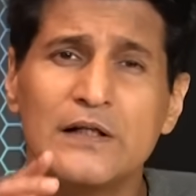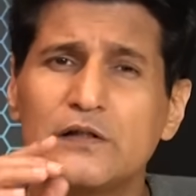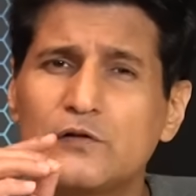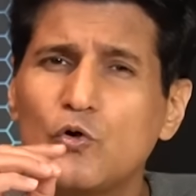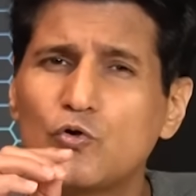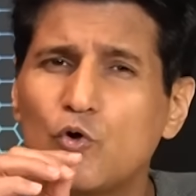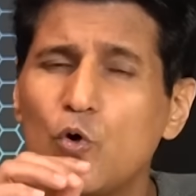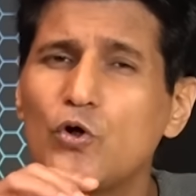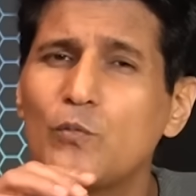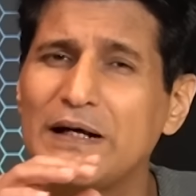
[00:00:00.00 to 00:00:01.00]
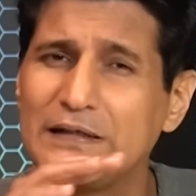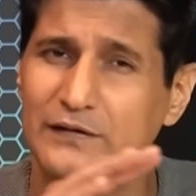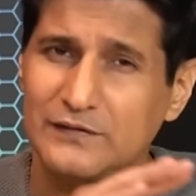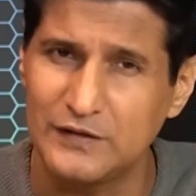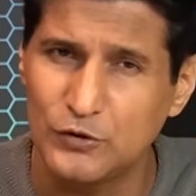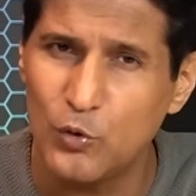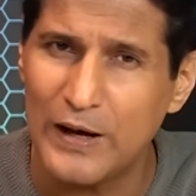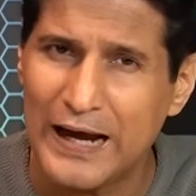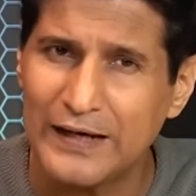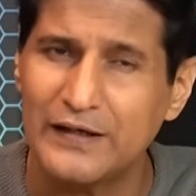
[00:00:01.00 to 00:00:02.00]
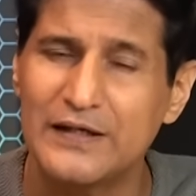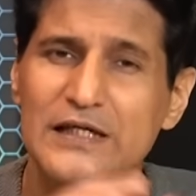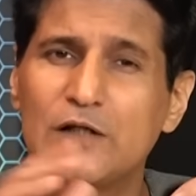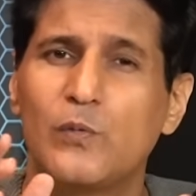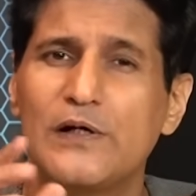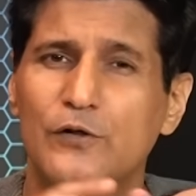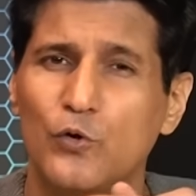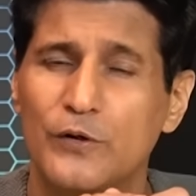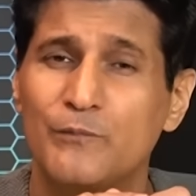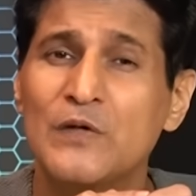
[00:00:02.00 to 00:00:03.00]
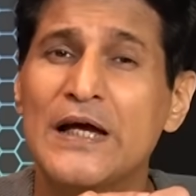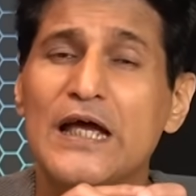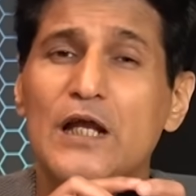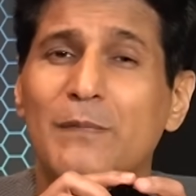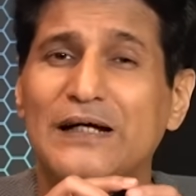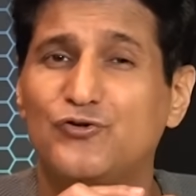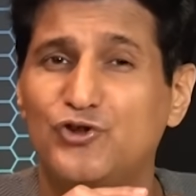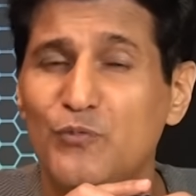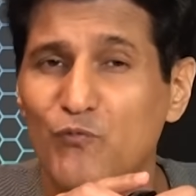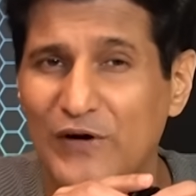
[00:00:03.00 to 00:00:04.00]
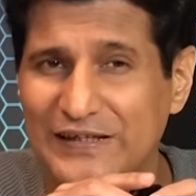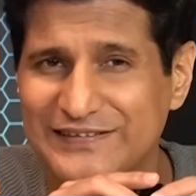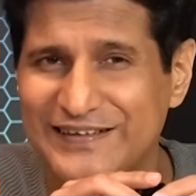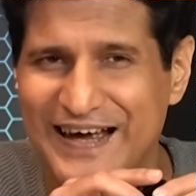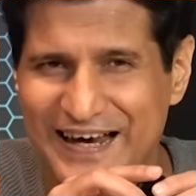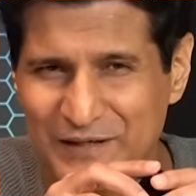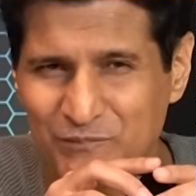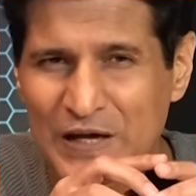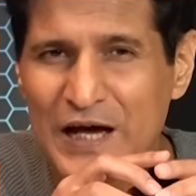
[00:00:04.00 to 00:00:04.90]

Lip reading: This looked good on my tuxedo hand and equally good in my gym vest hand.